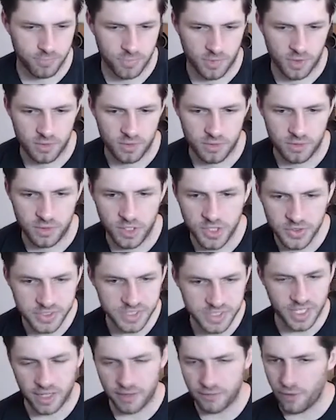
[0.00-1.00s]
it's
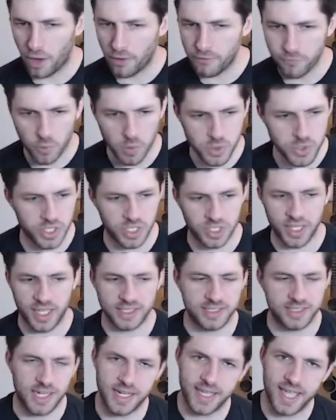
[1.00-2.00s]
unfortunately it's
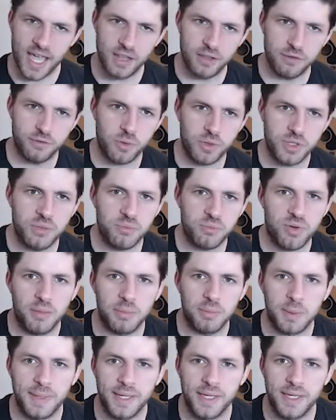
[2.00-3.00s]
not a Californian
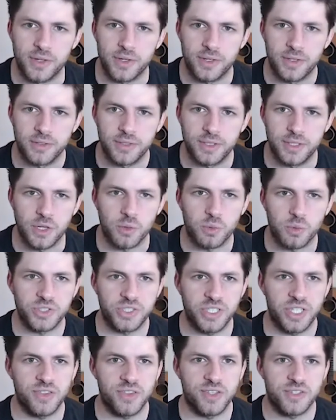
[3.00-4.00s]
problem either. We're
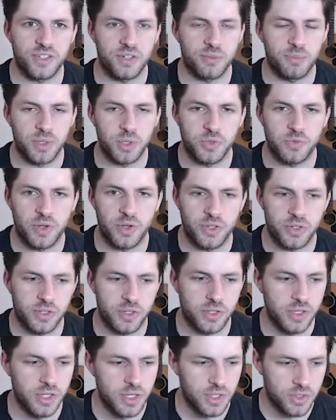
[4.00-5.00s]
seeing this in a bunch of
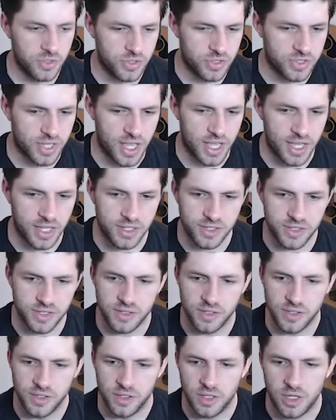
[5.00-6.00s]
other states.
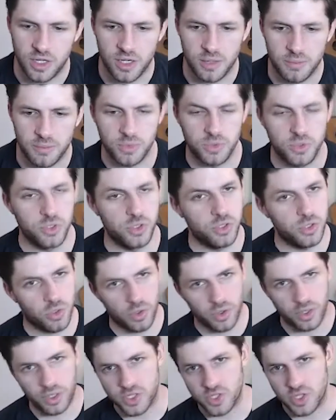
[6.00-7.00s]
New
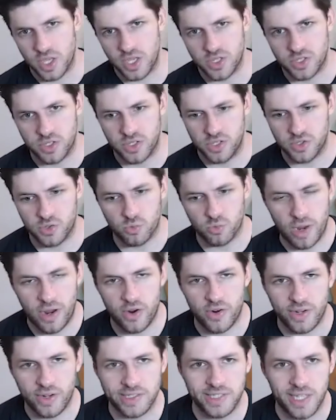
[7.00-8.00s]
York is a
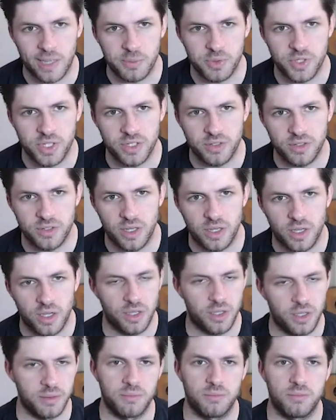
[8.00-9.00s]
rare exception,
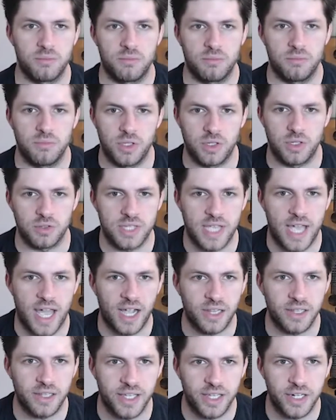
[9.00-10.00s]

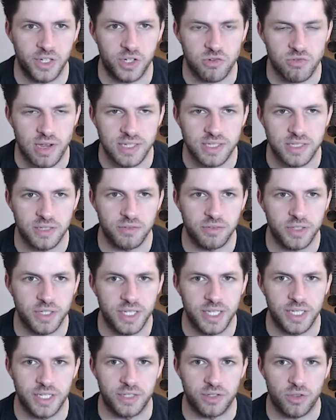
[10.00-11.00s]
tackling it
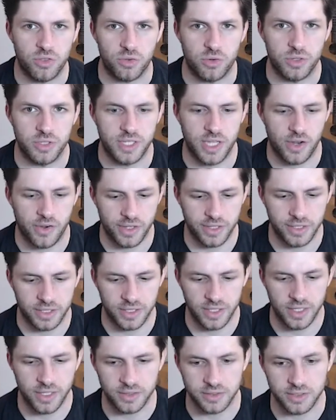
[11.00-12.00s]
aggressively and
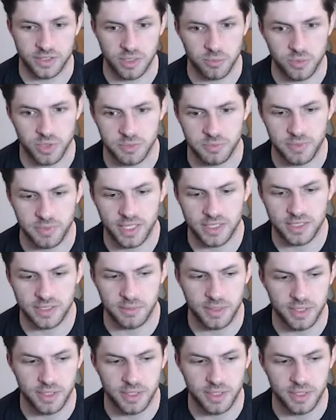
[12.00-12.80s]
authoritarianly in some respects. I mean,